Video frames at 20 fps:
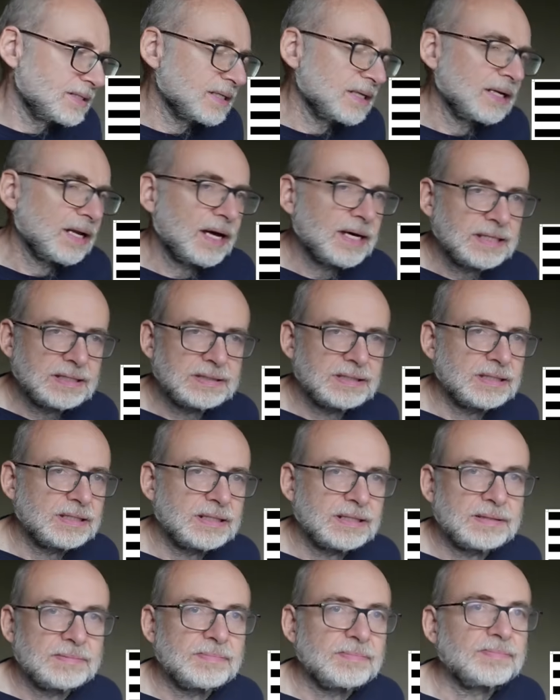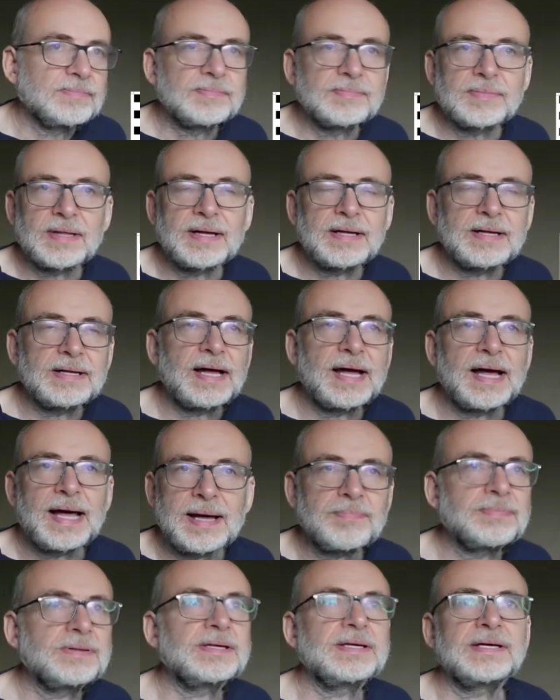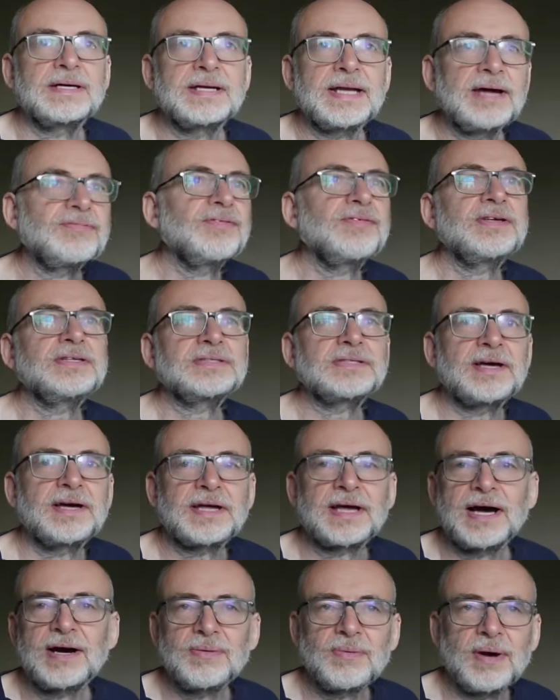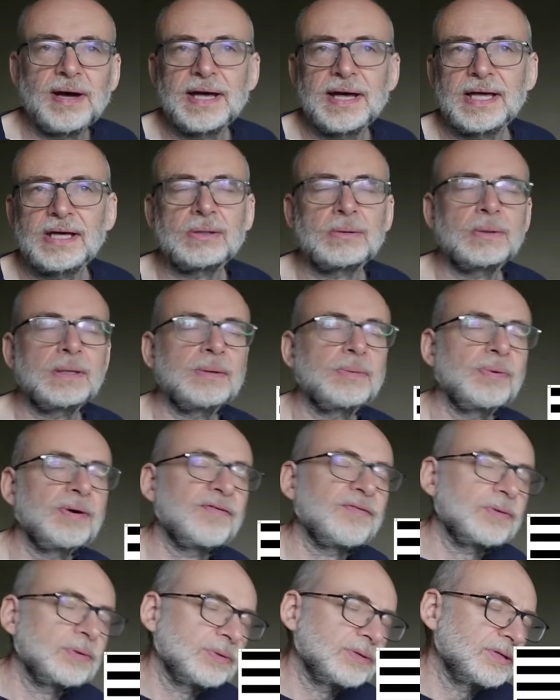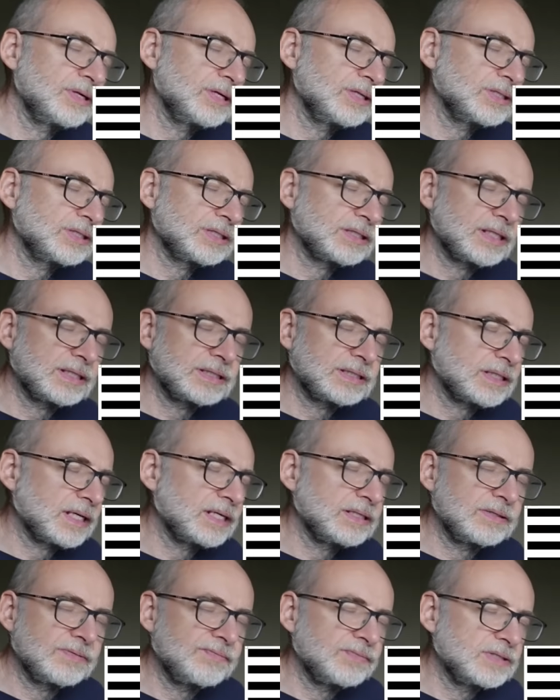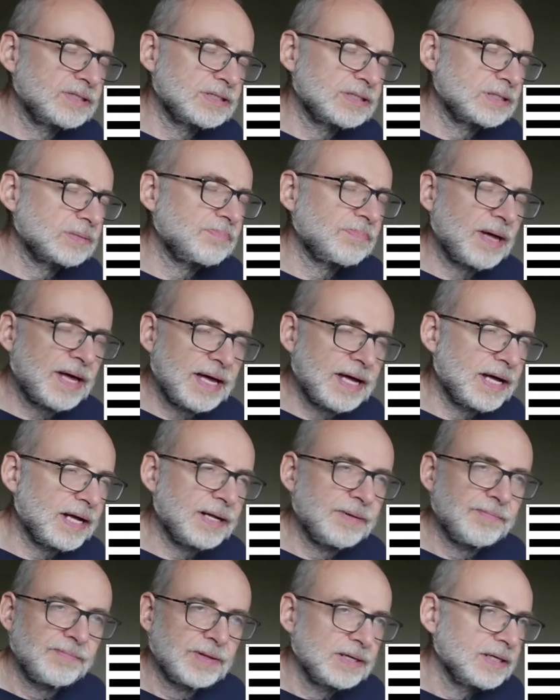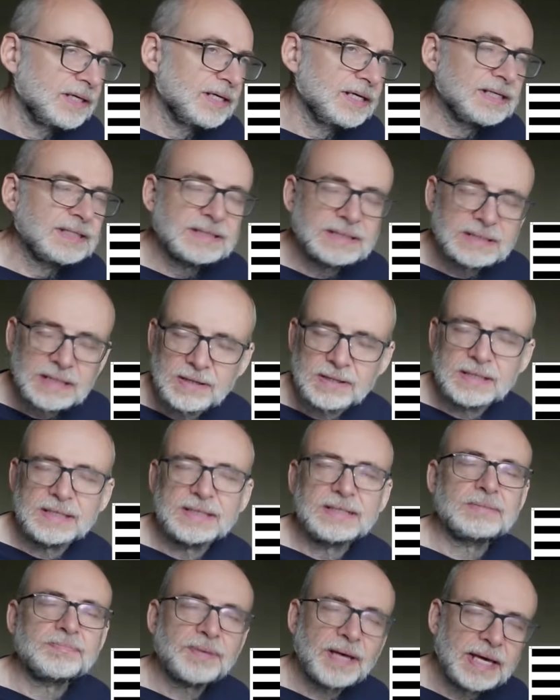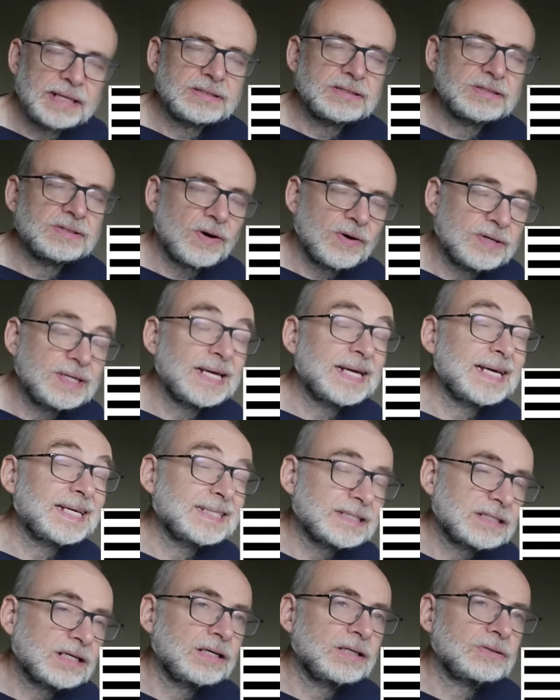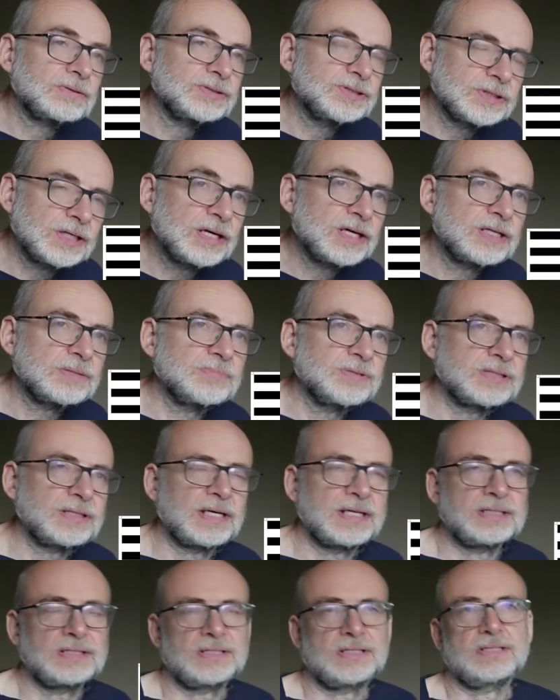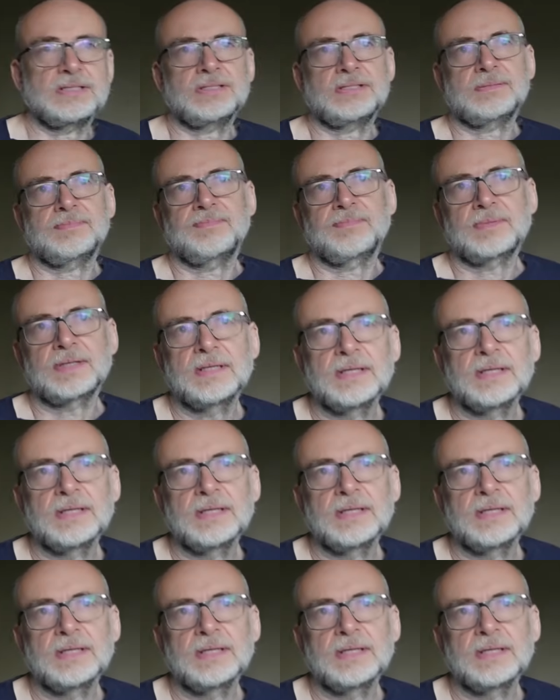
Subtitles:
delighted and happy and everything's going our way, or whether we're in a state of despair, is totally dependent on external circumstances.